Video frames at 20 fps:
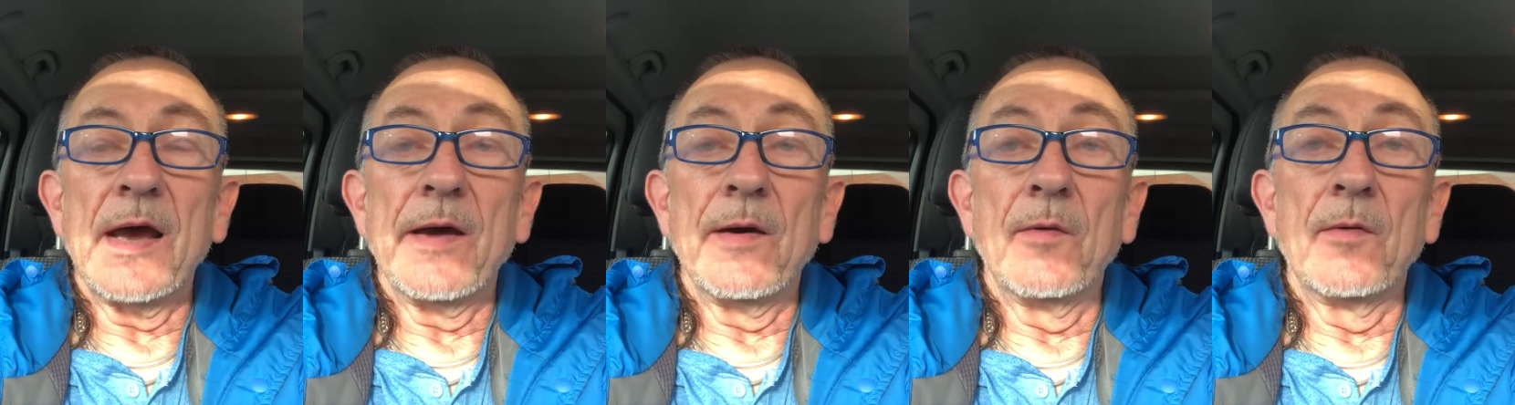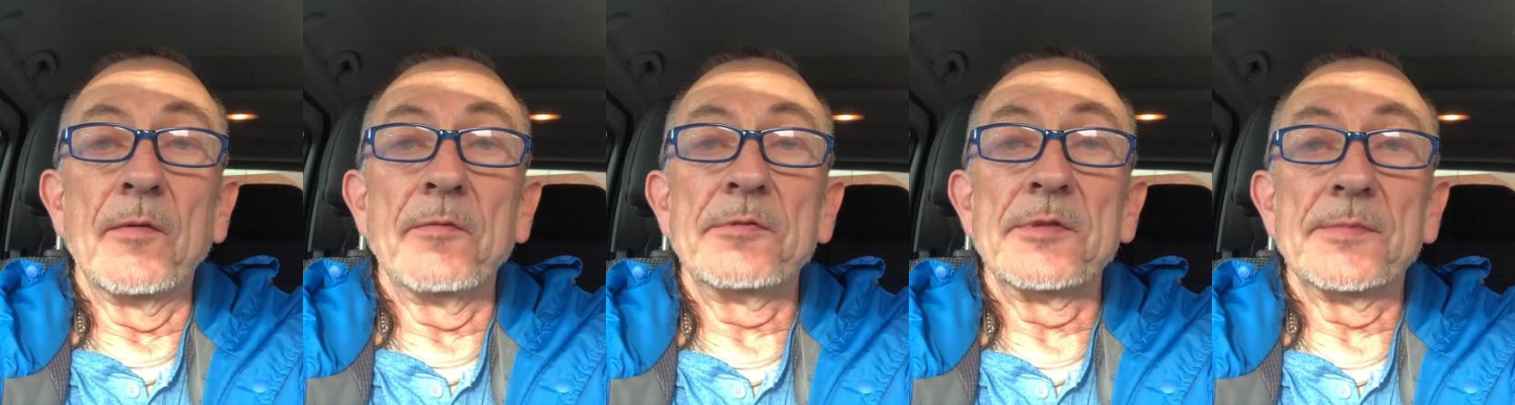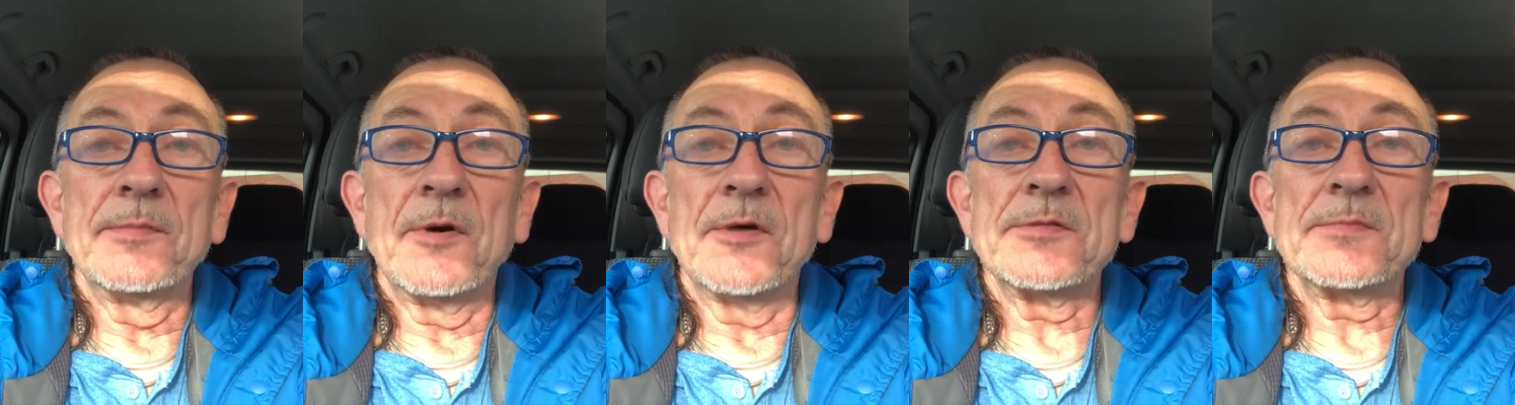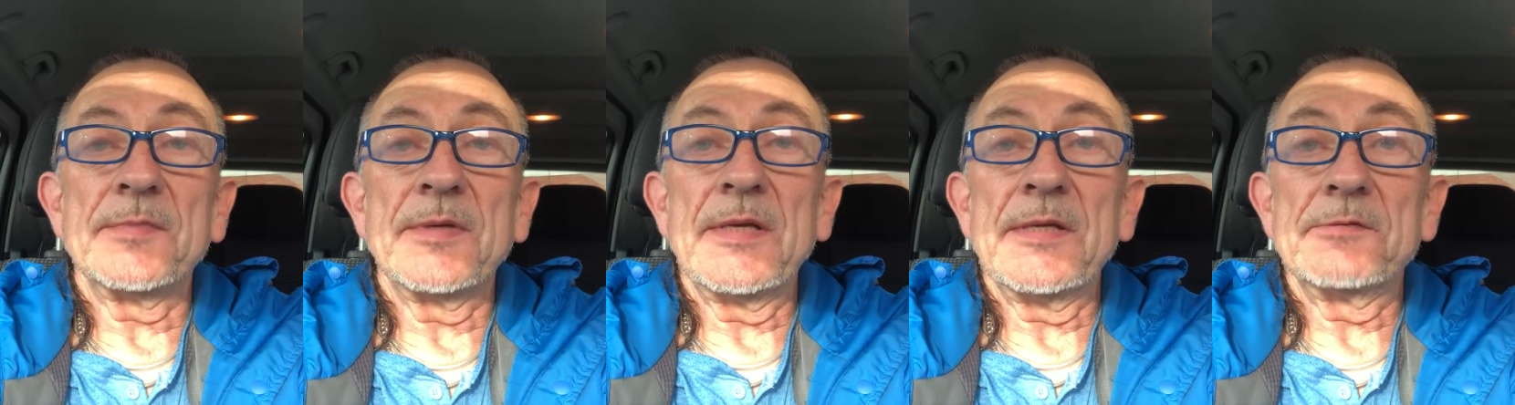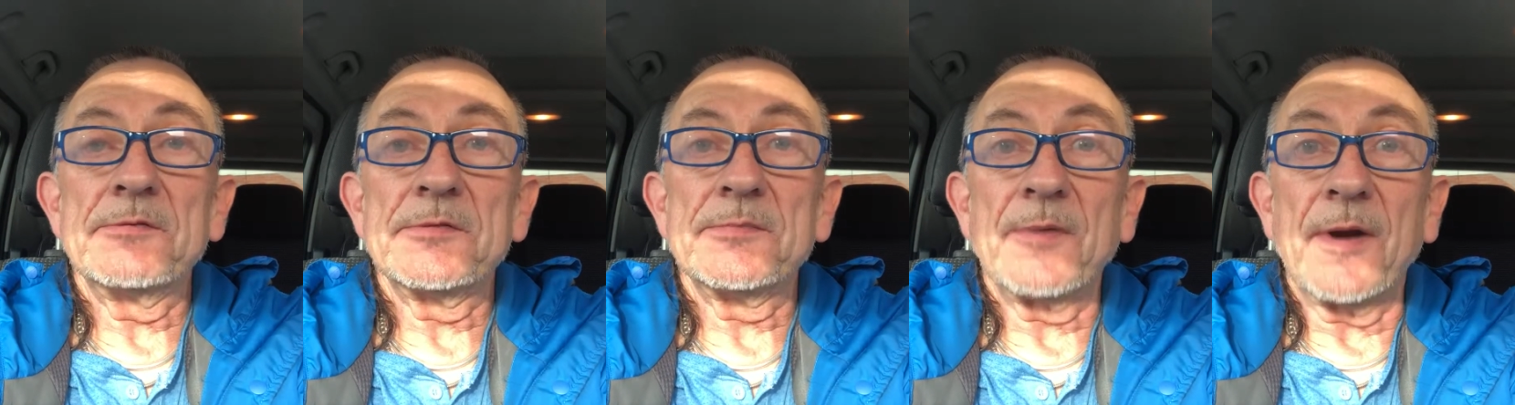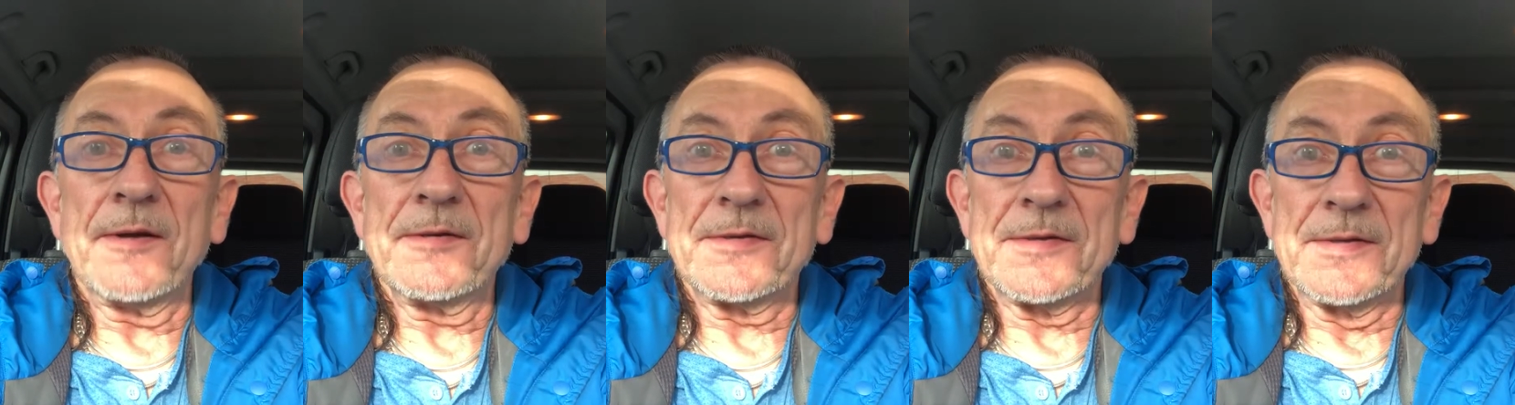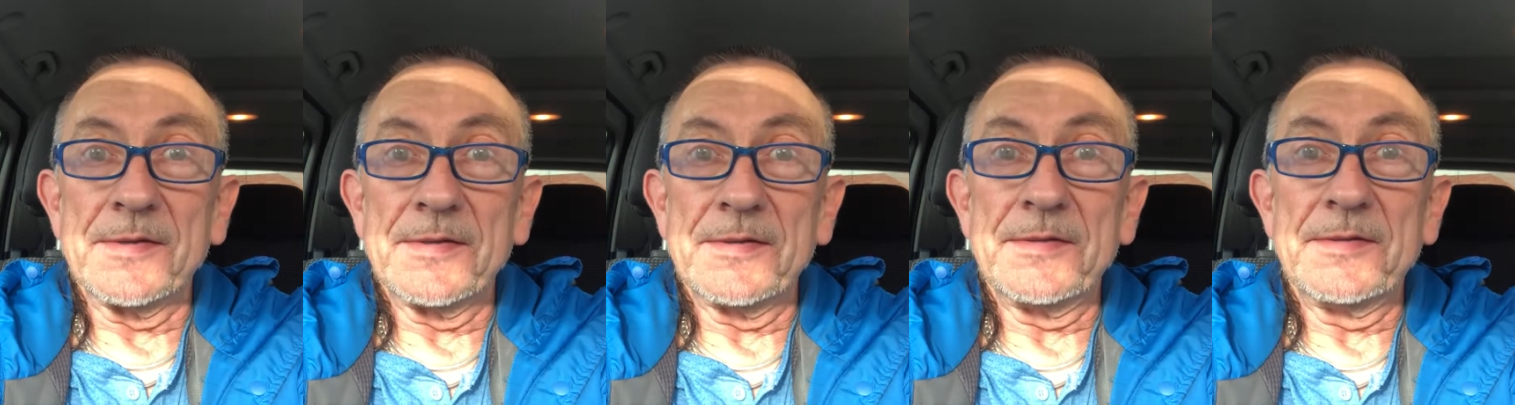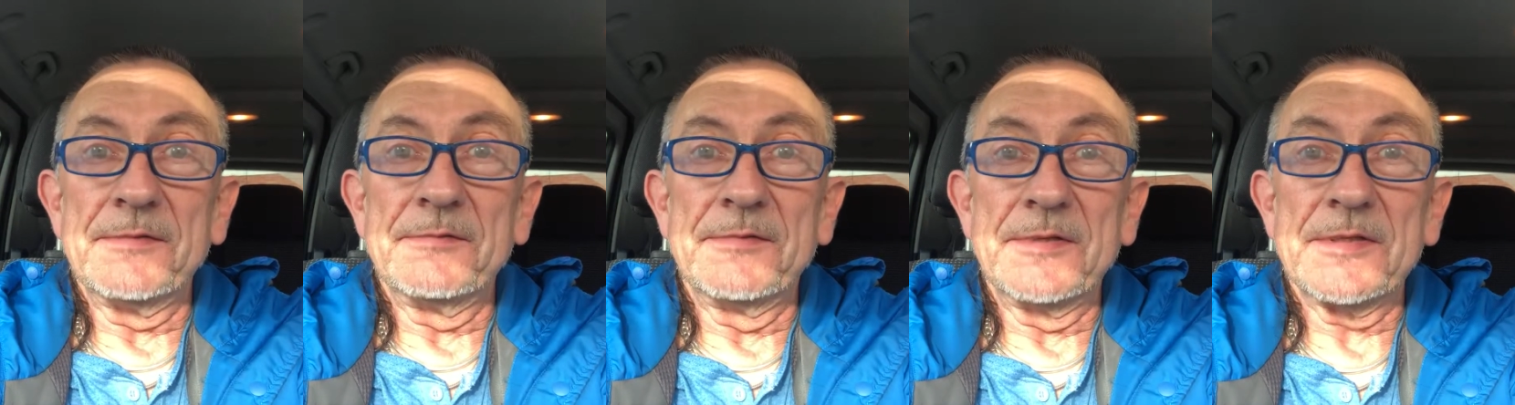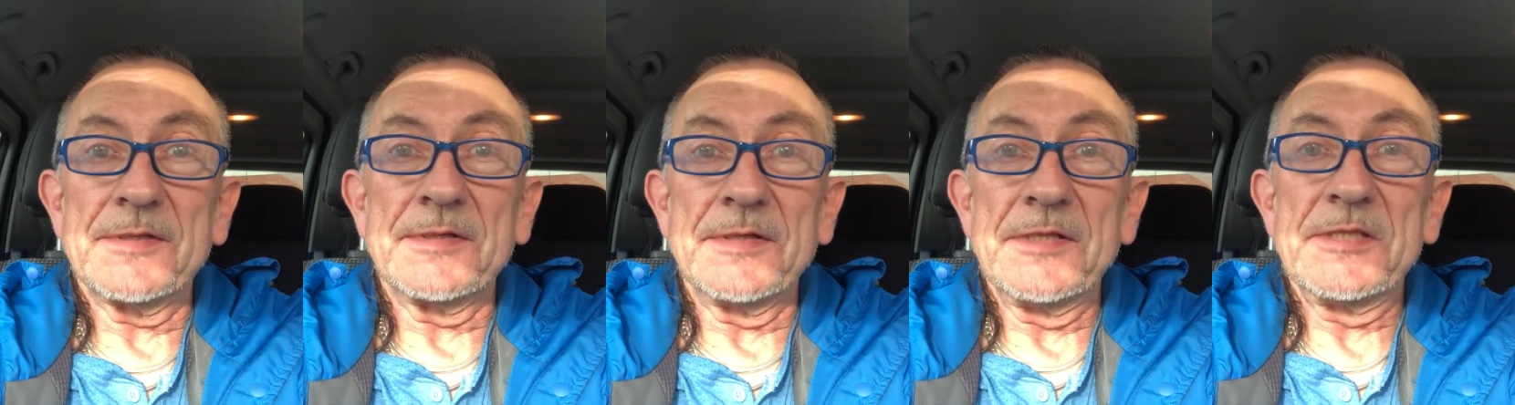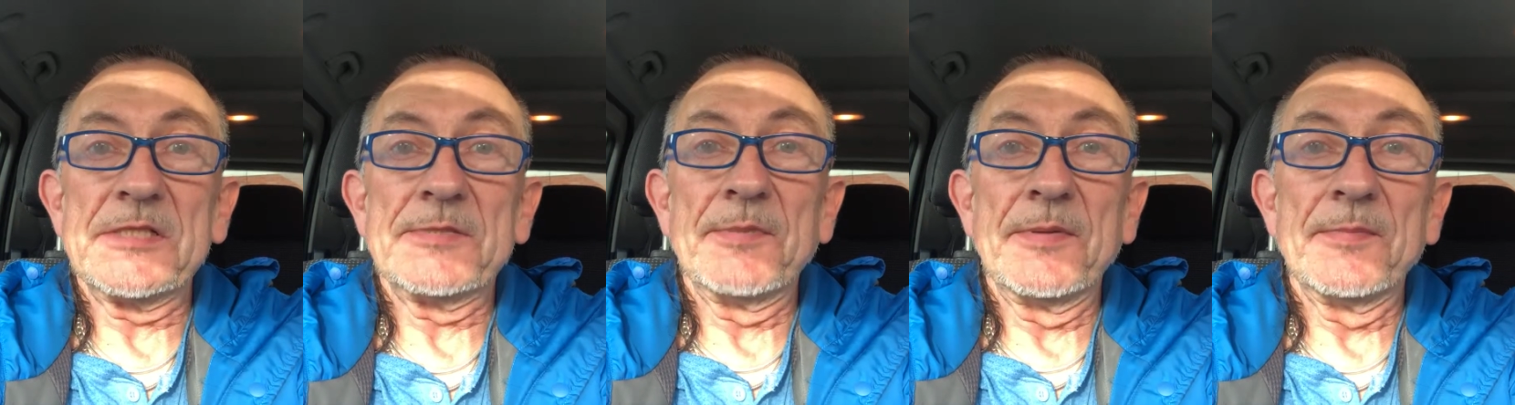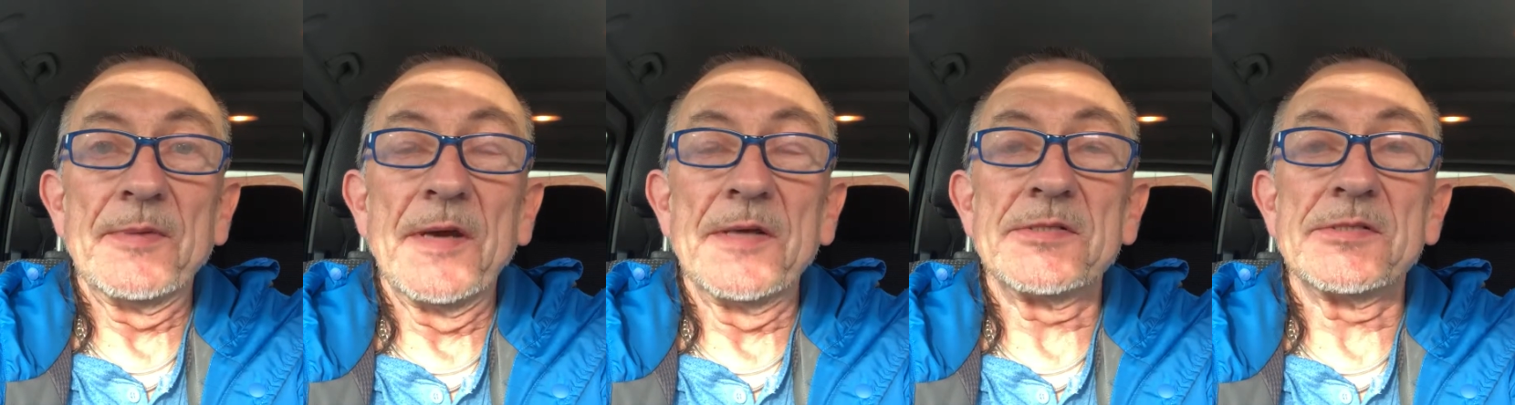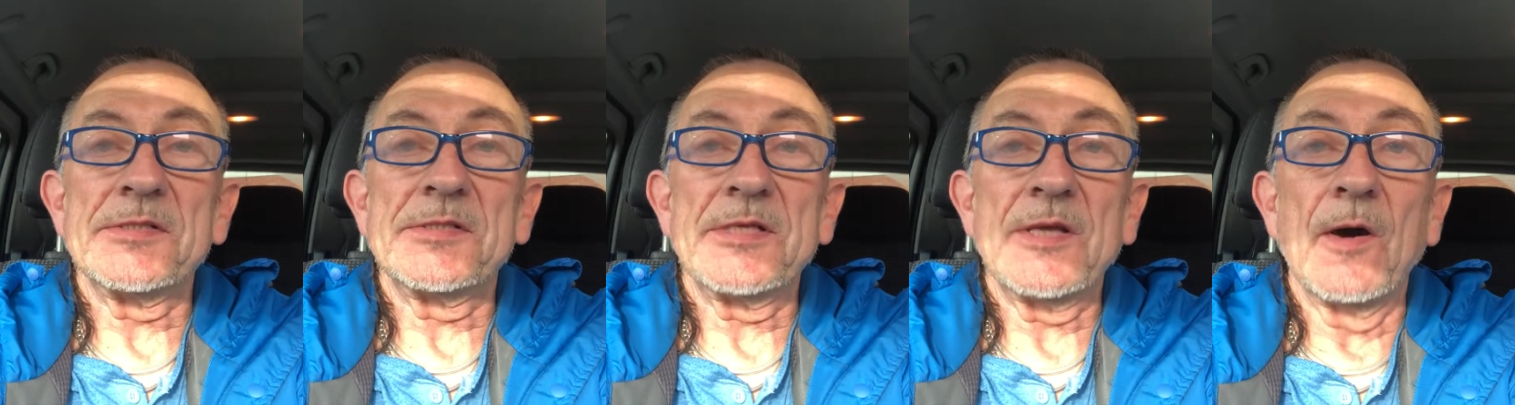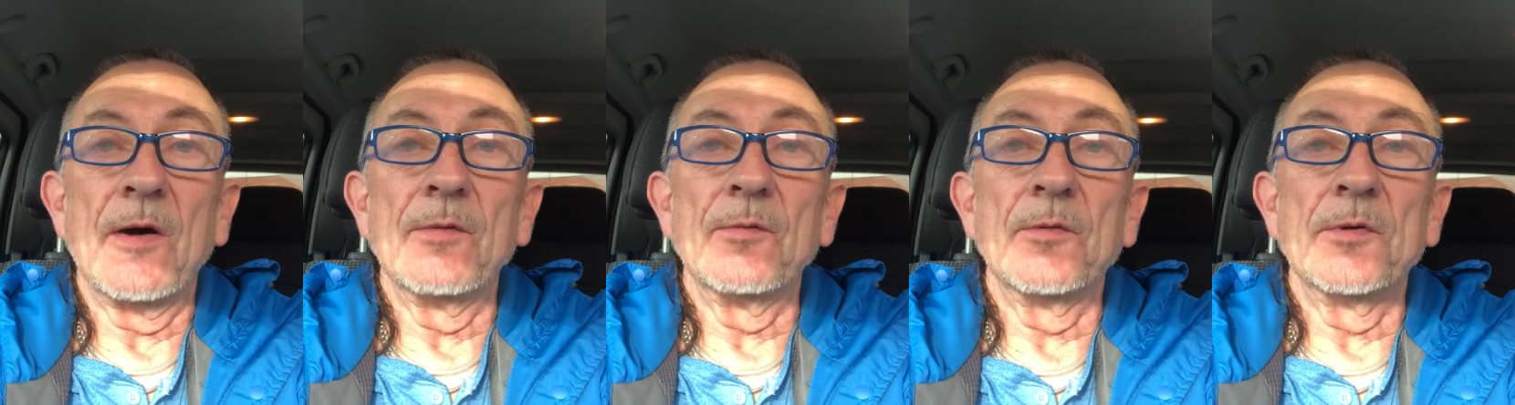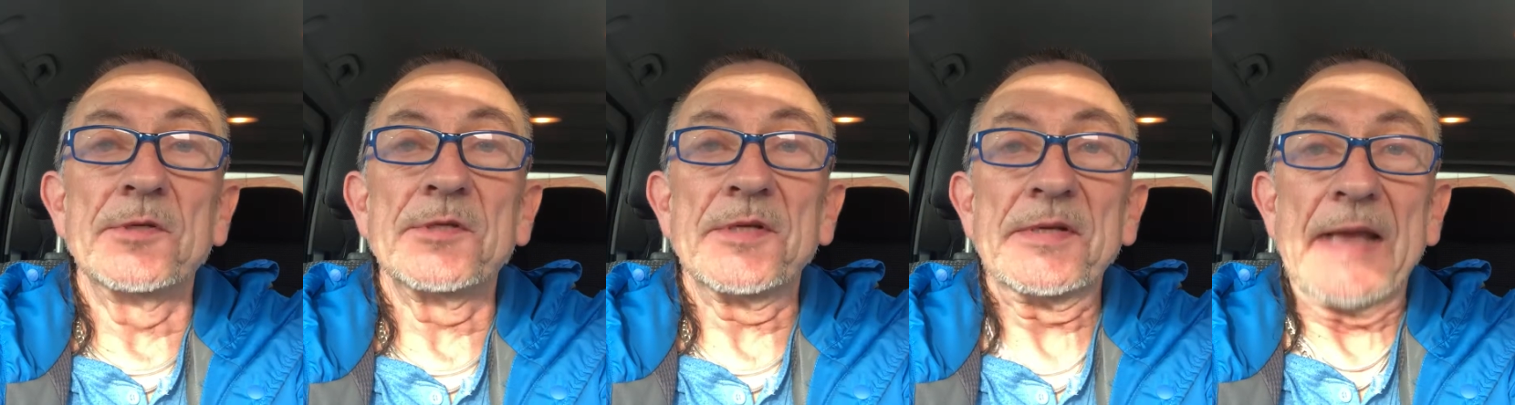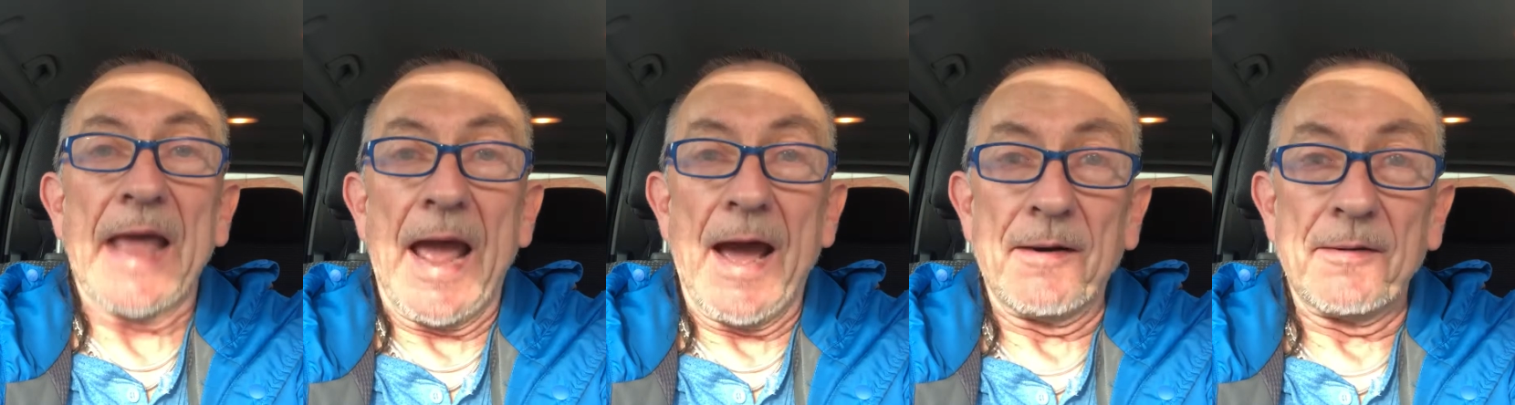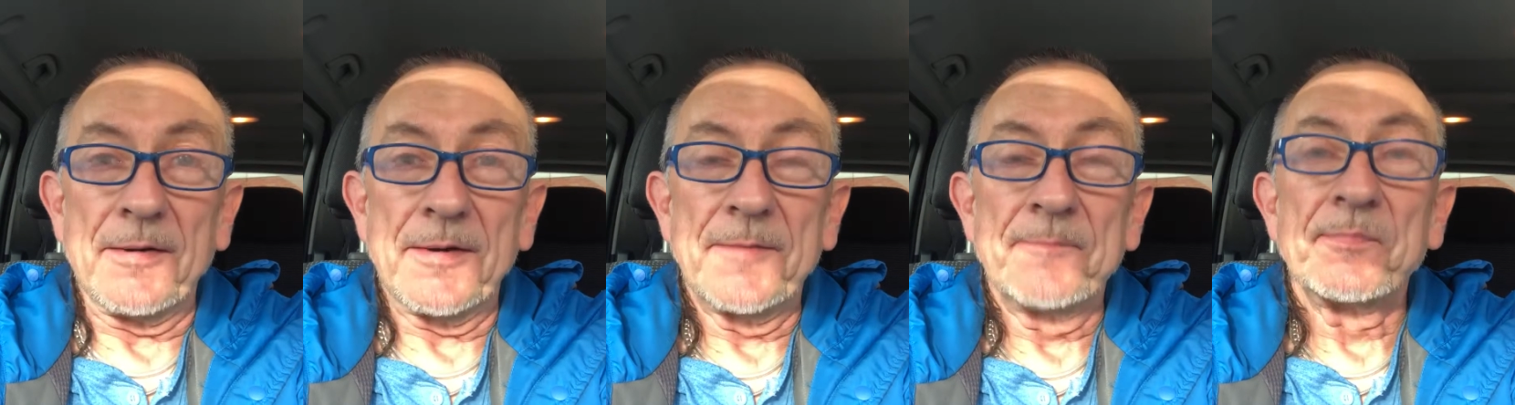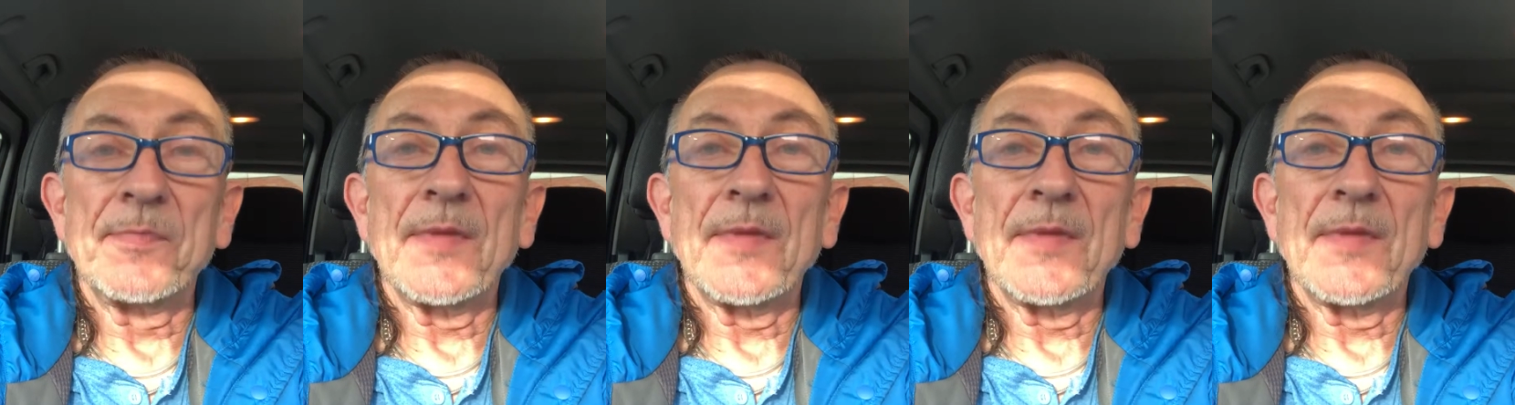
or if the bottom heater is broken and you just need some emergency hot water now.